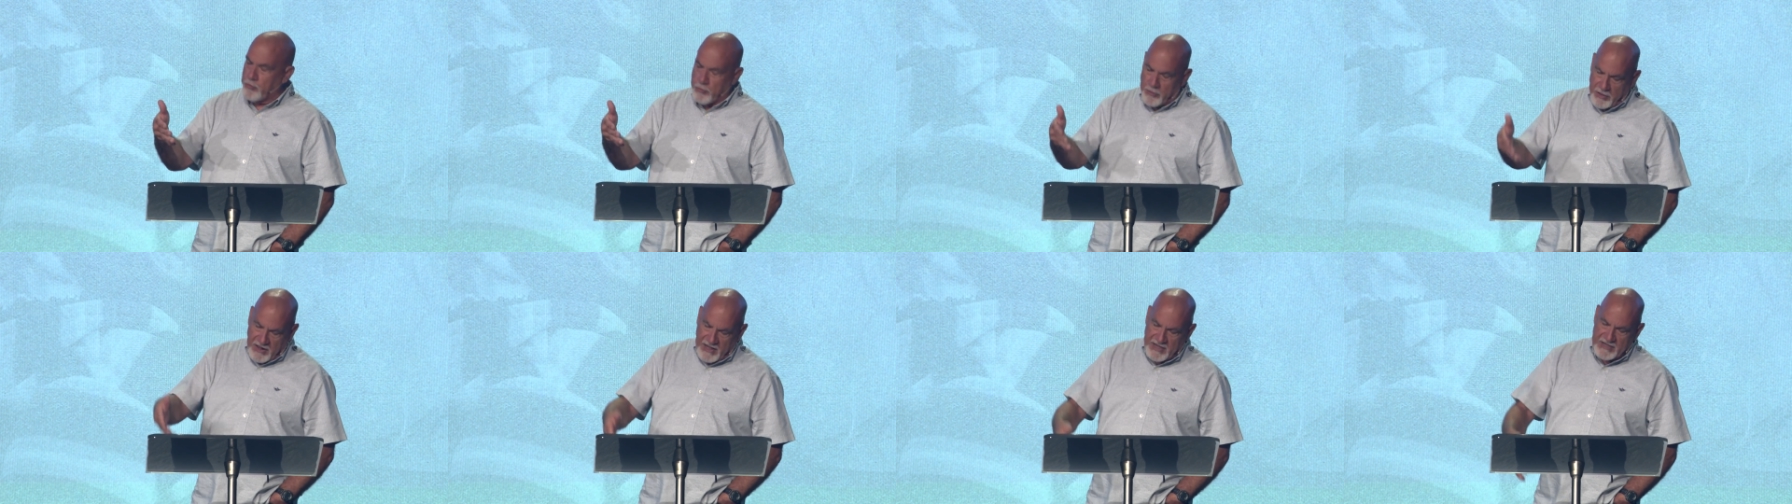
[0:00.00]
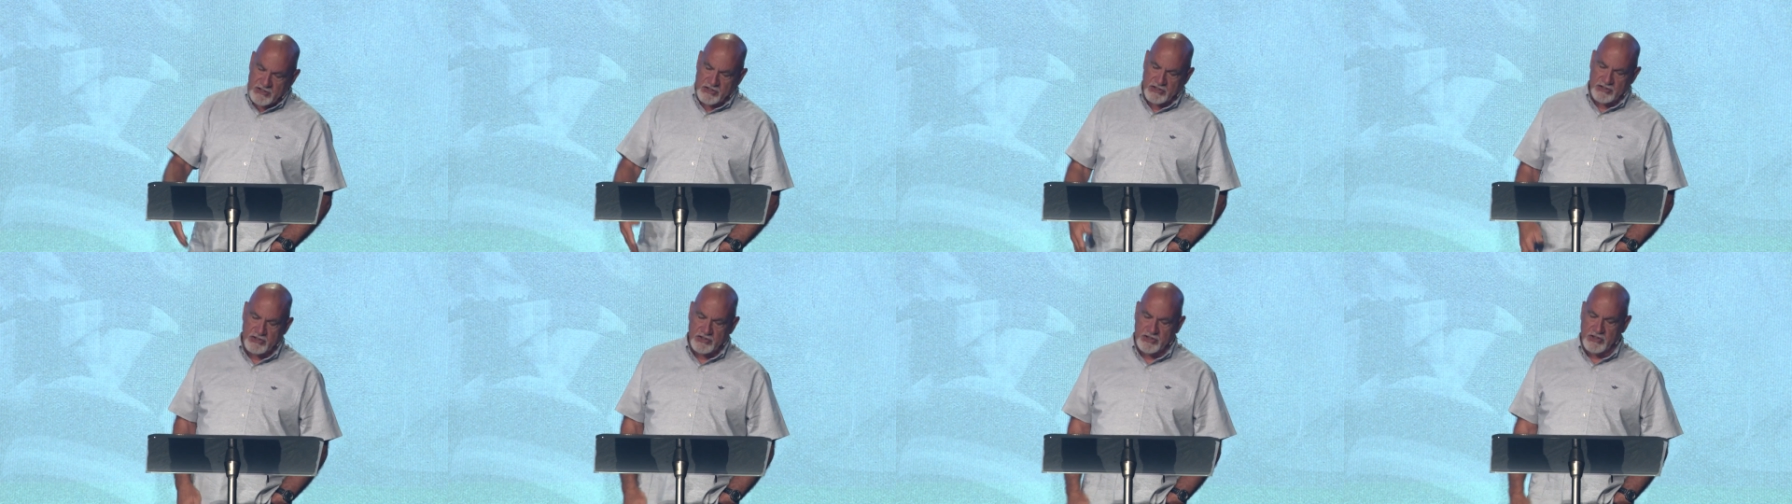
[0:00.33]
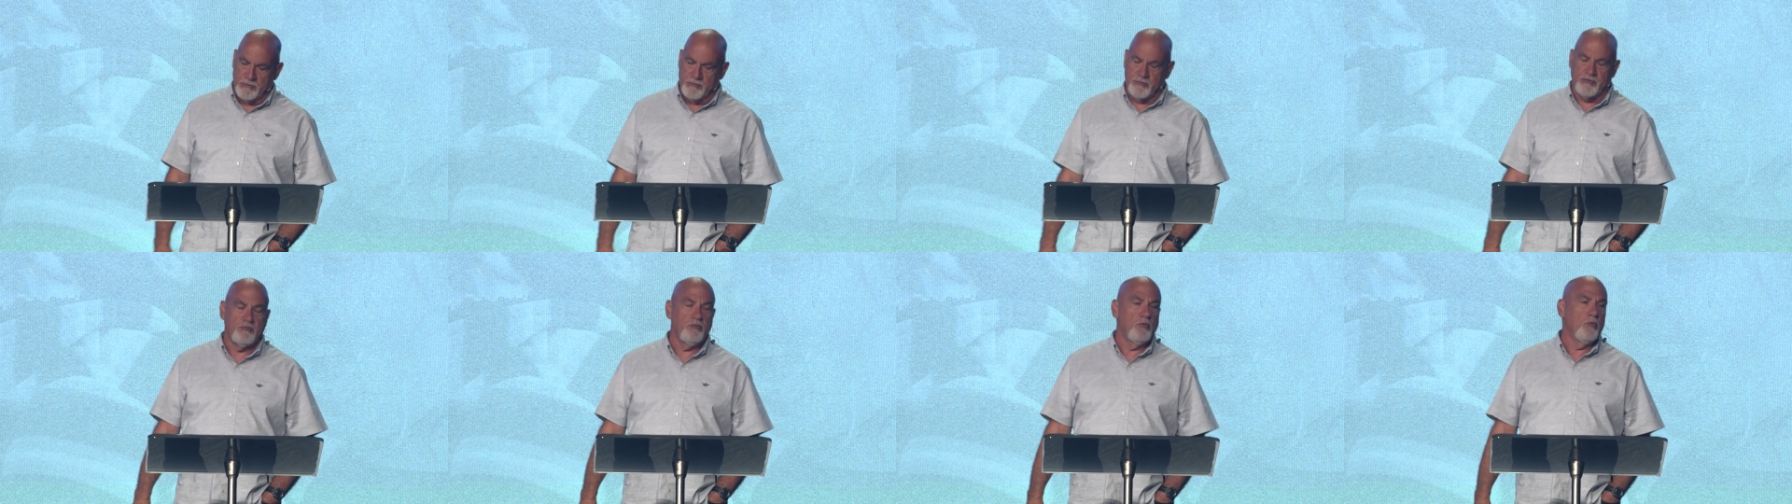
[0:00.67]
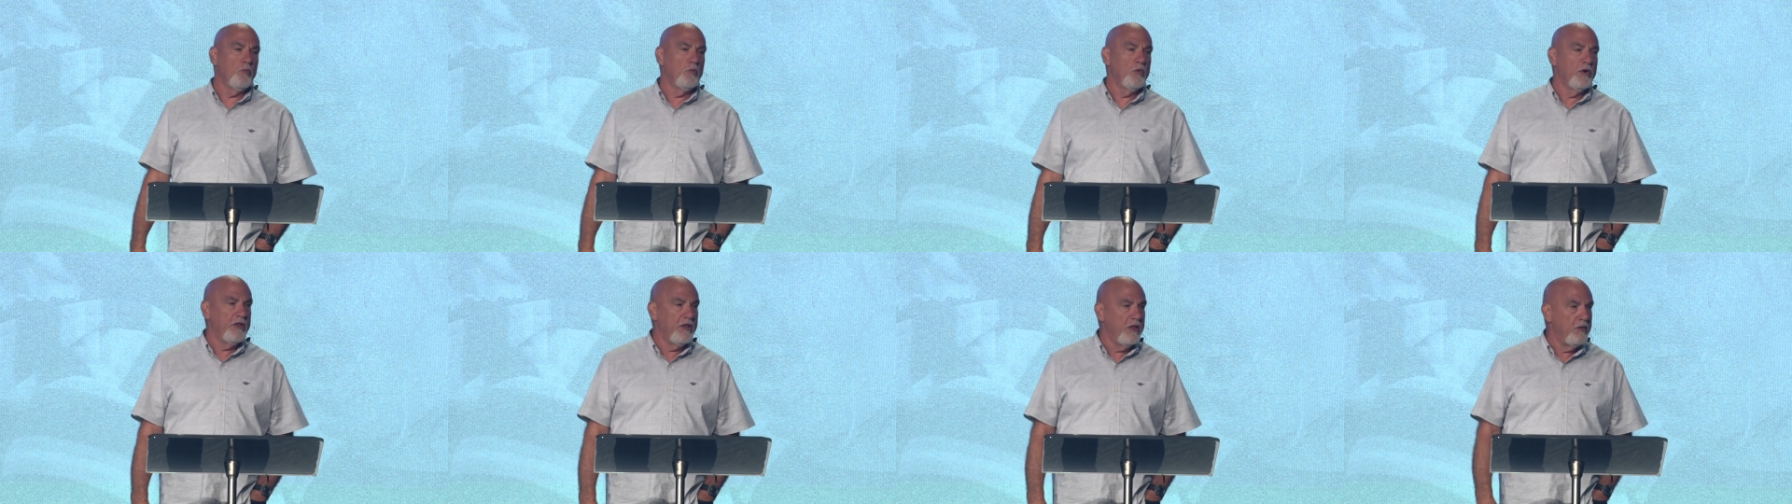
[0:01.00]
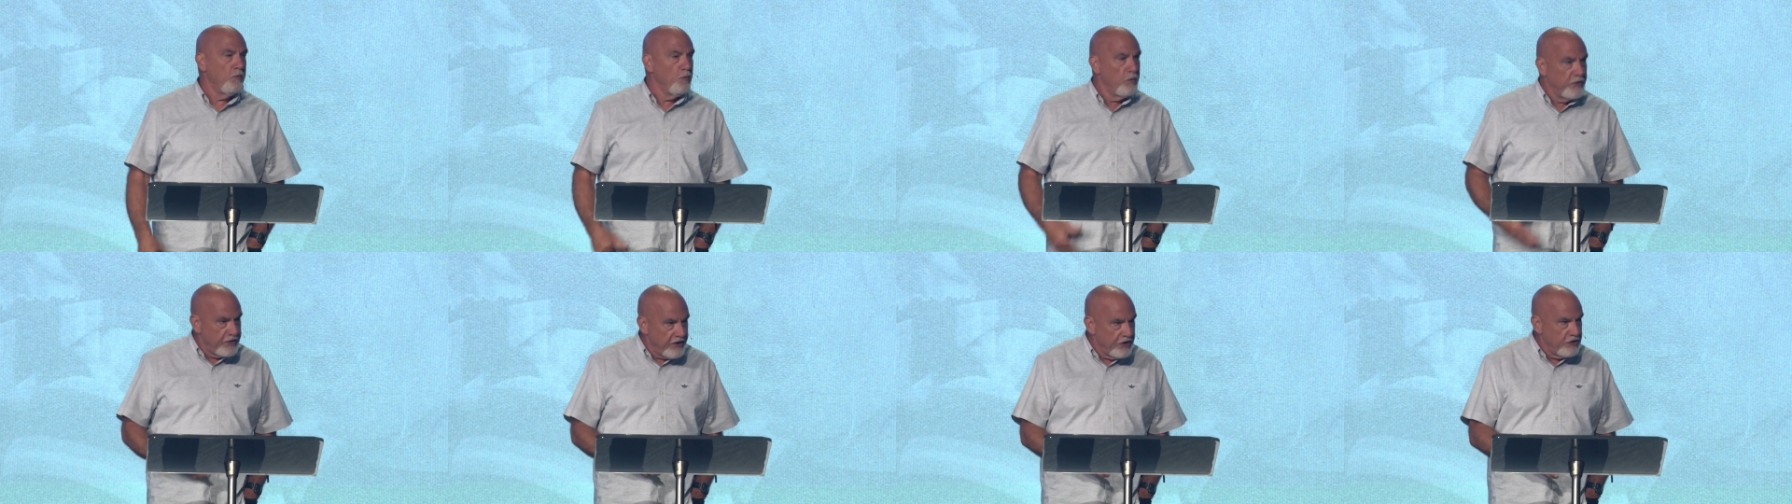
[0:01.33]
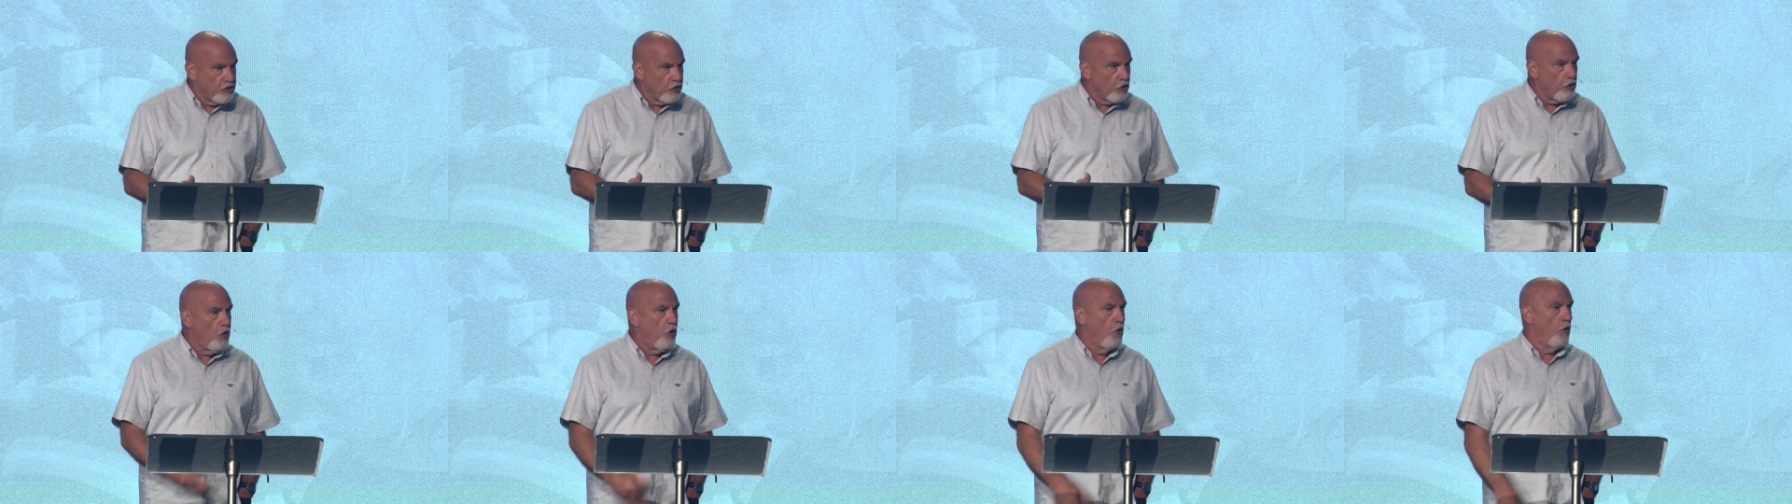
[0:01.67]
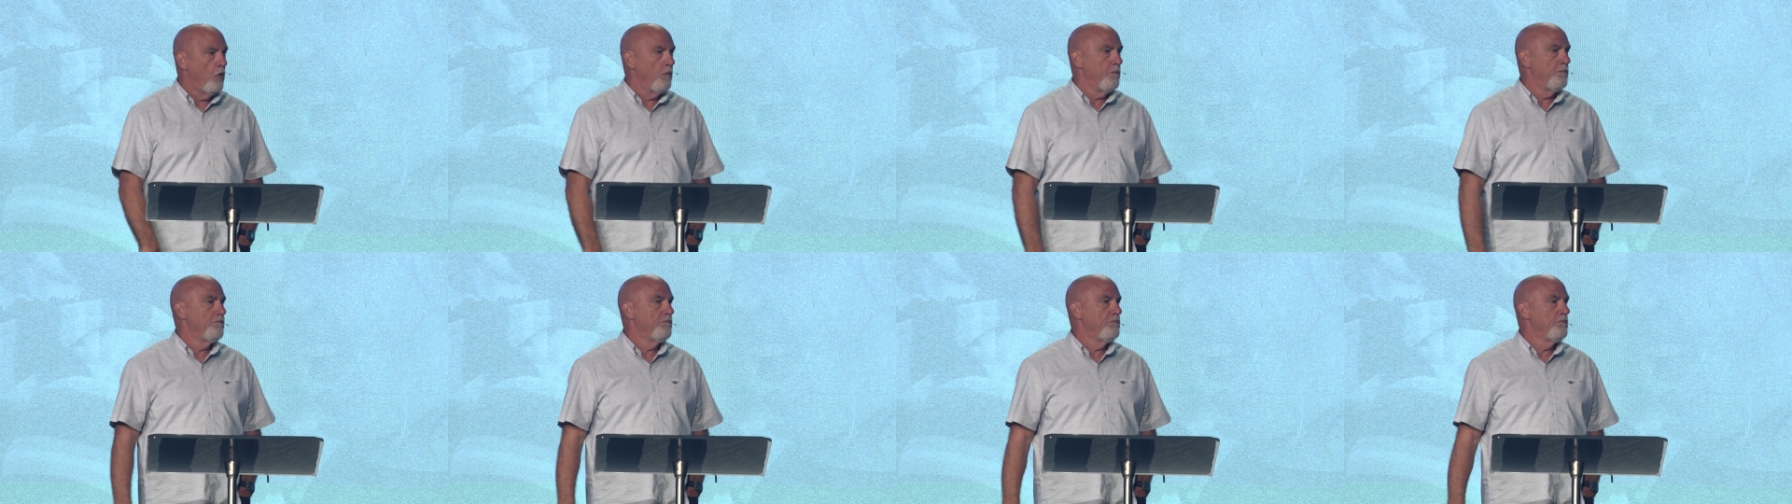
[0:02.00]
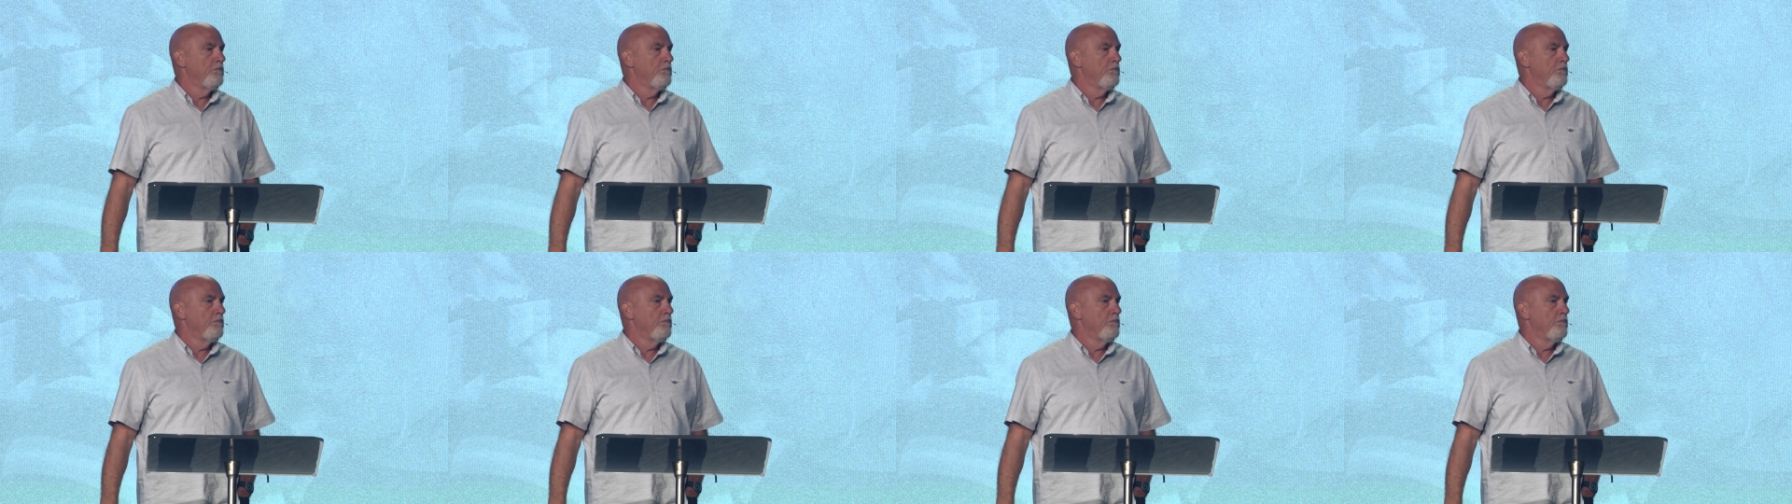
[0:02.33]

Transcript: relationships with, within your home.